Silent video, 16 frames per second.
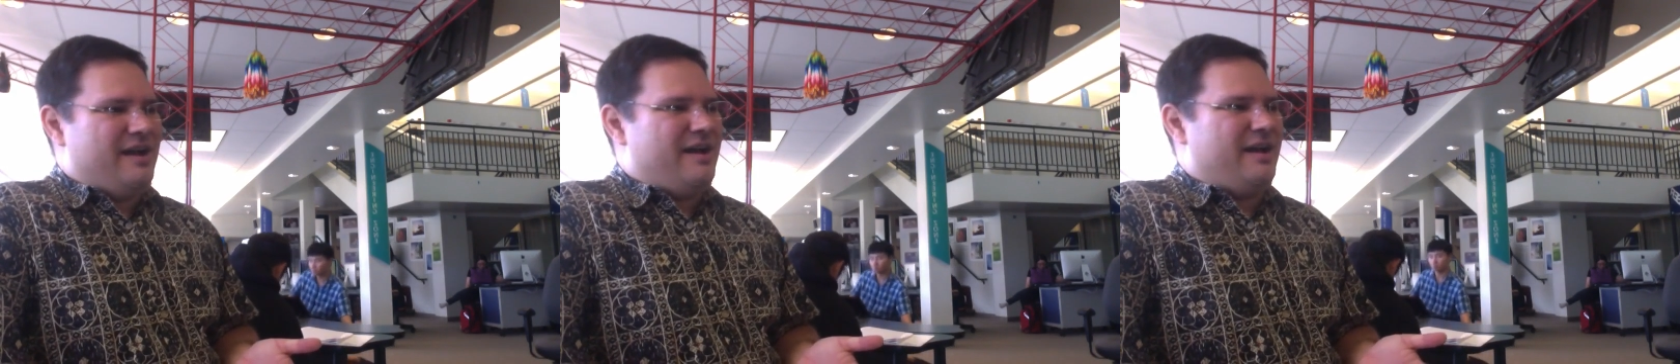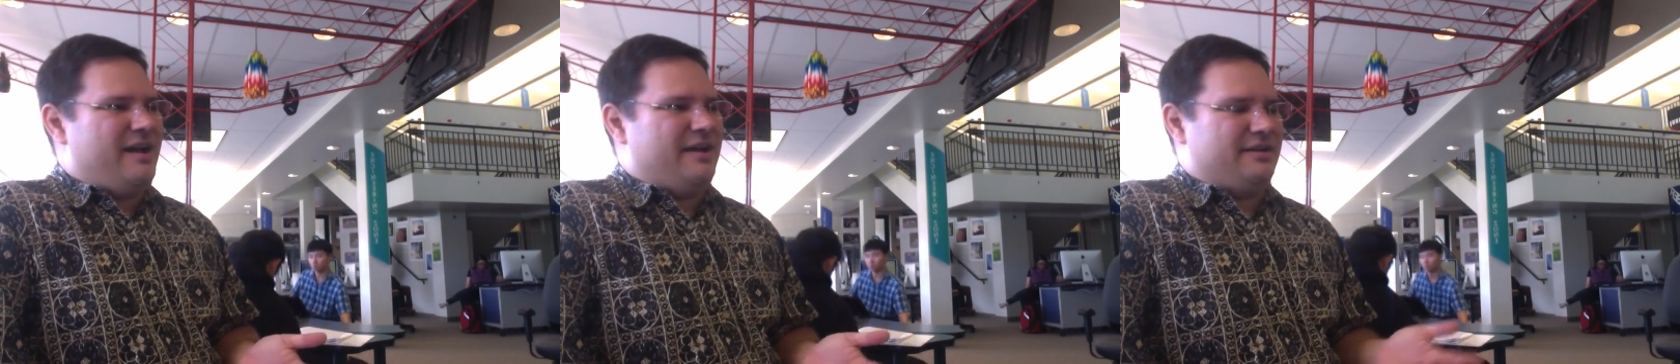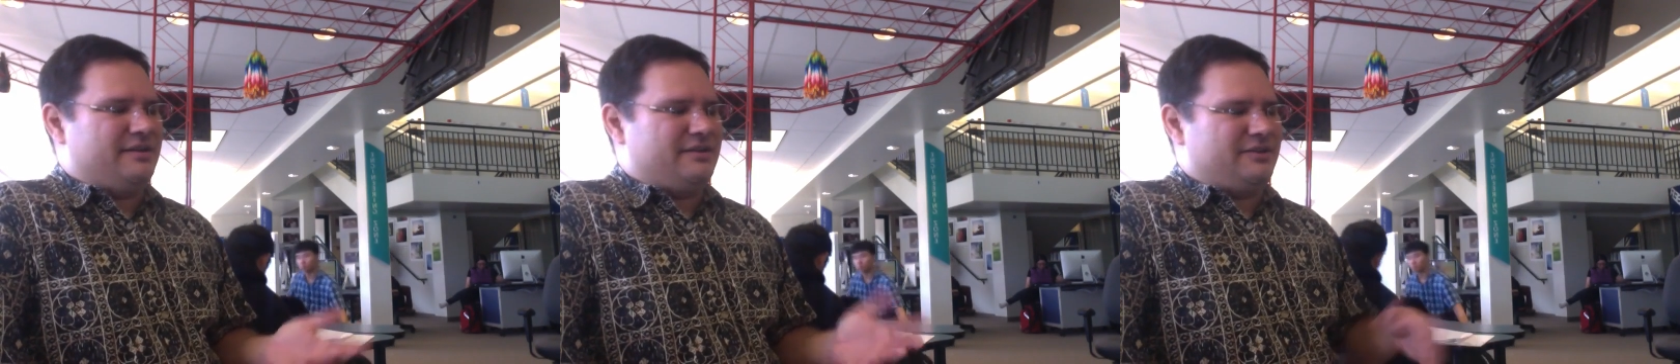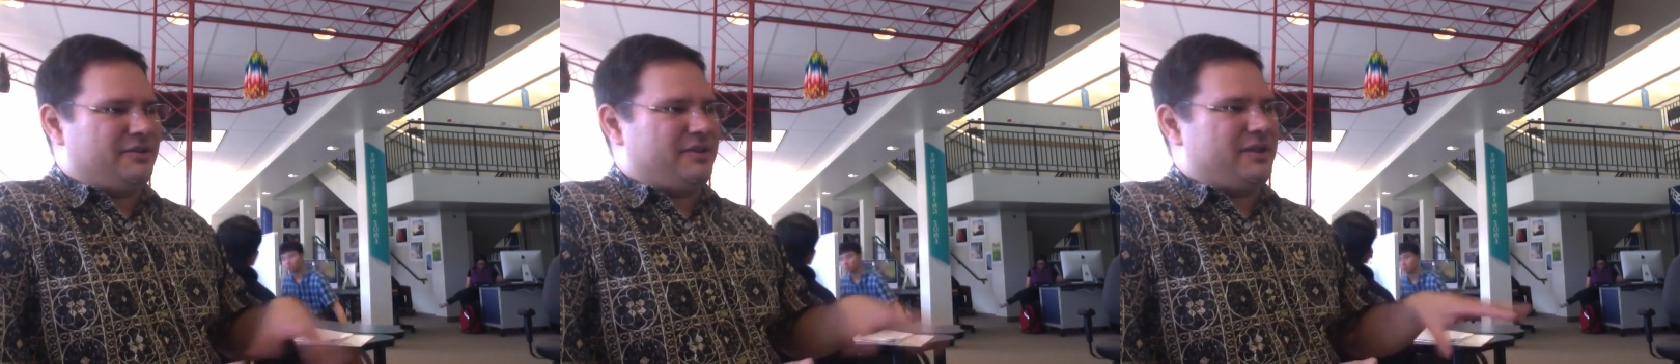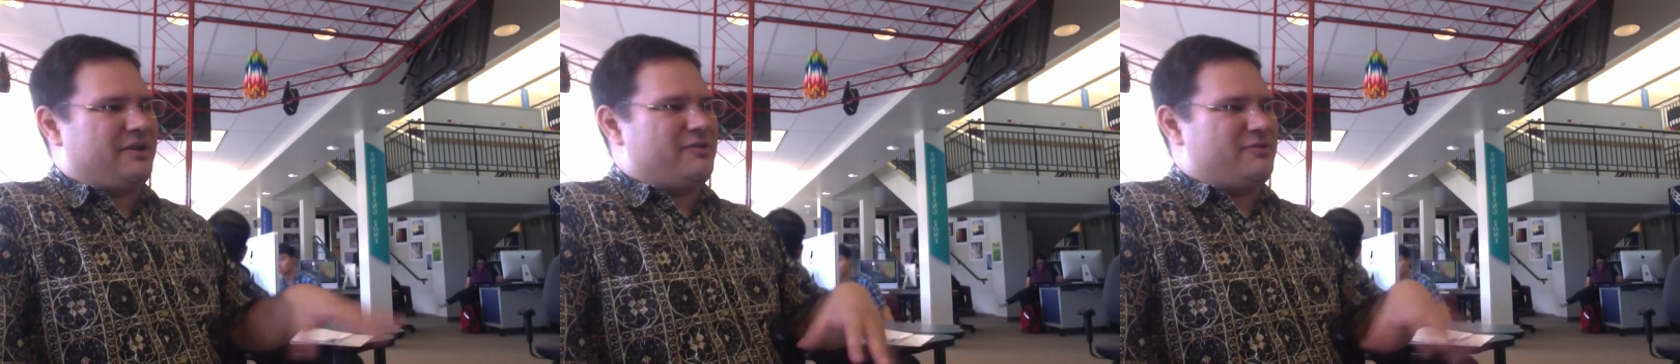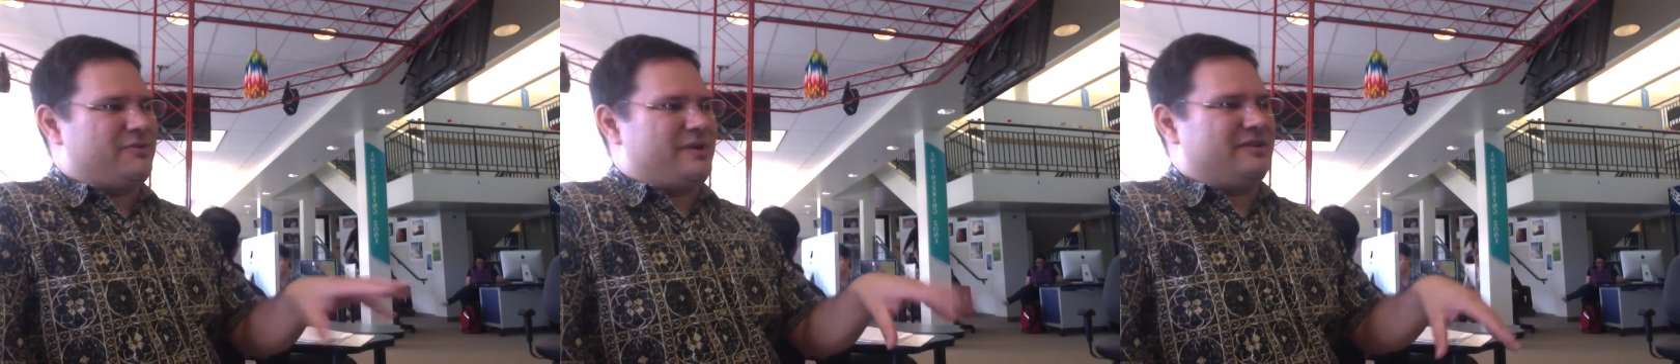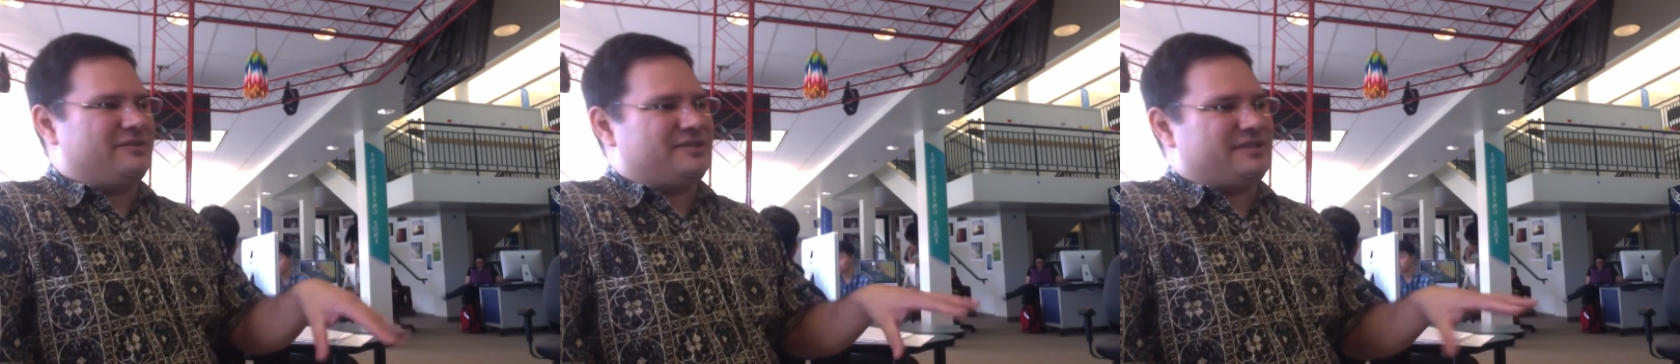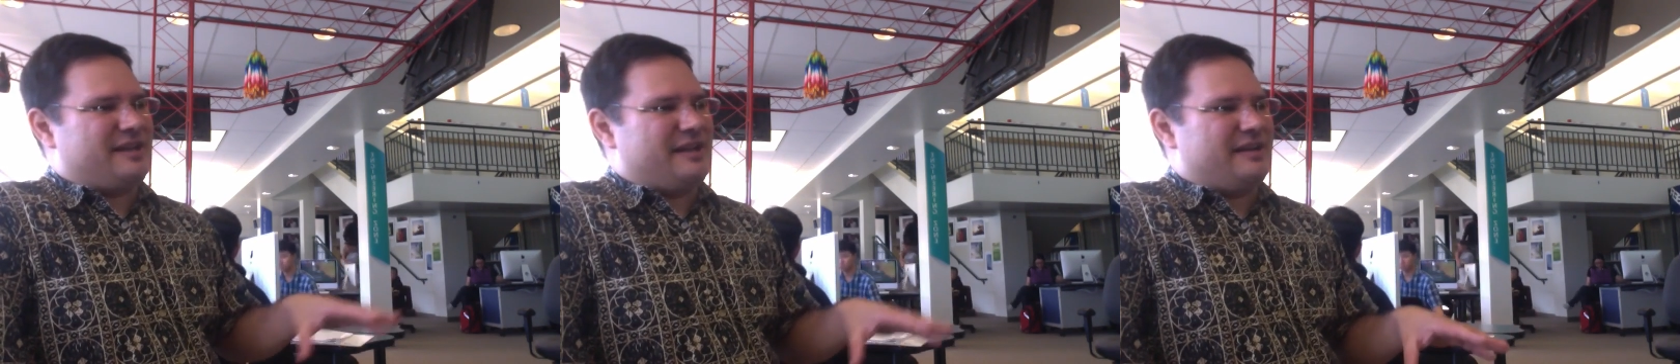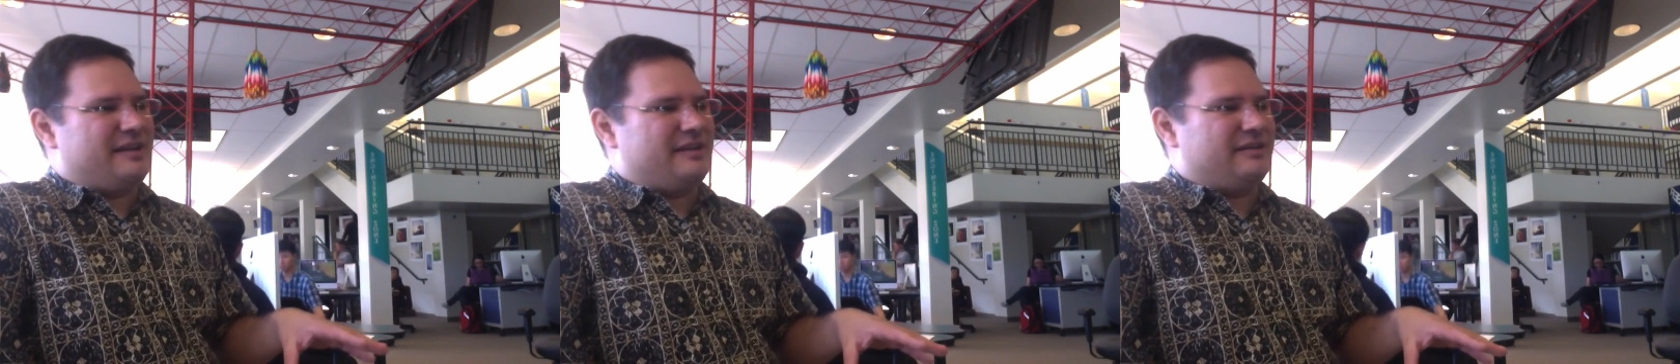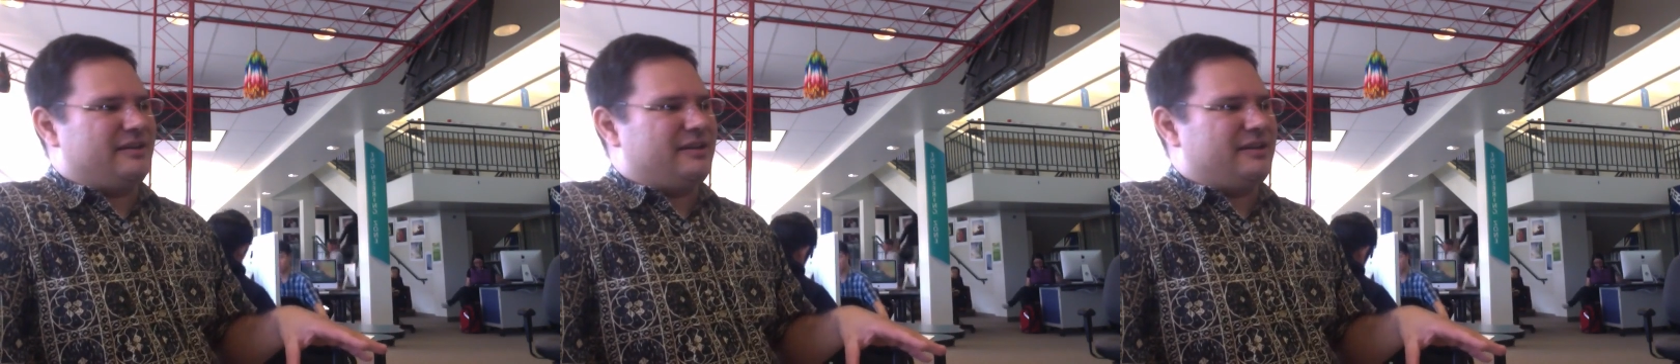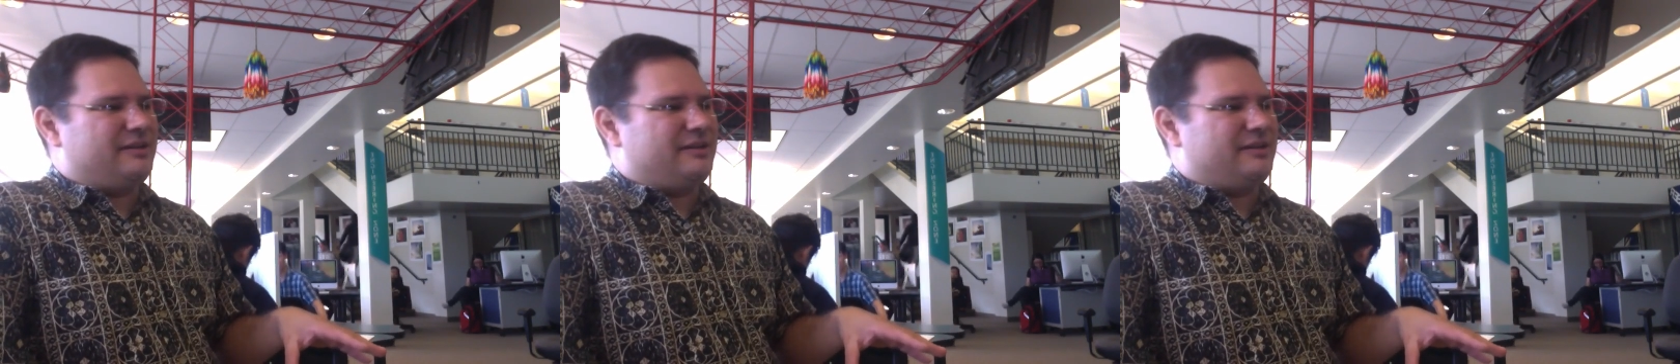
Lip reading: and they go around scanning